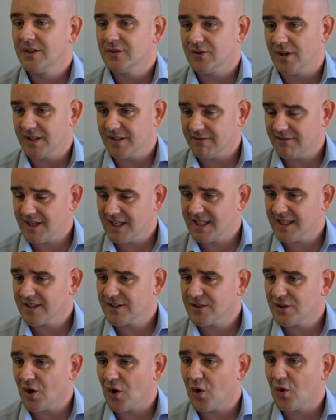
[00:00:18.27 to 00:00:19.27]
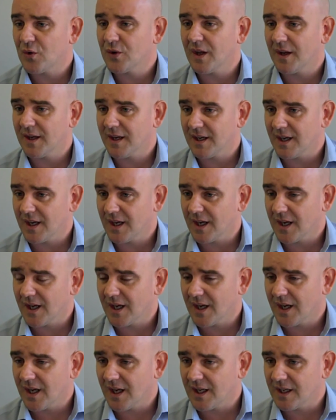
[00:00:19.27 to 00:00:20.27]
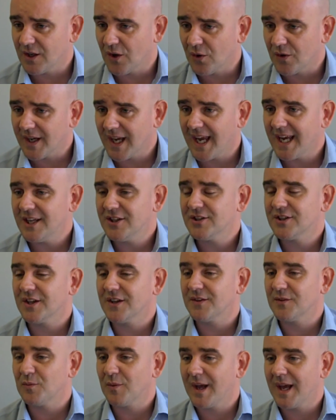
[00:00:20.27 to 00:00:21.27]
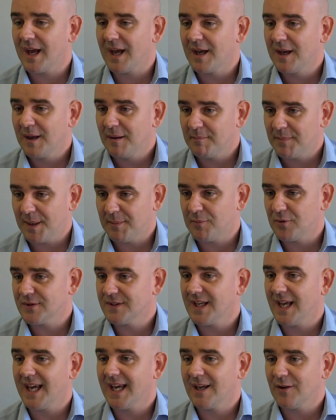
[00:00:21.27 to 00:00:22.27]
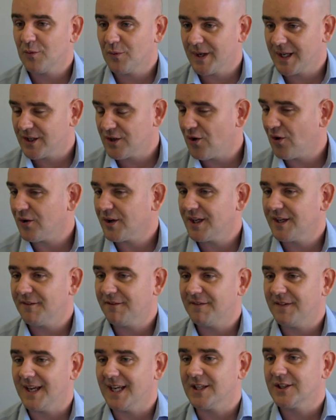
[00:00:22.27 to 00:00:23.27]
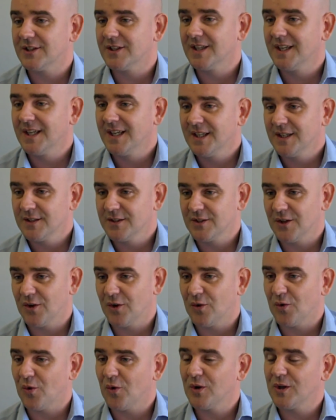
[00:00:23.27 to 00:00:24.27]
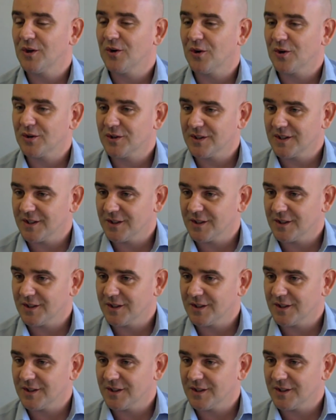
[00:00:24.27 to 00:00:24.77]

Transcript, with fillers: So it's really a zone, a location where people say, we're not going to fish. So all your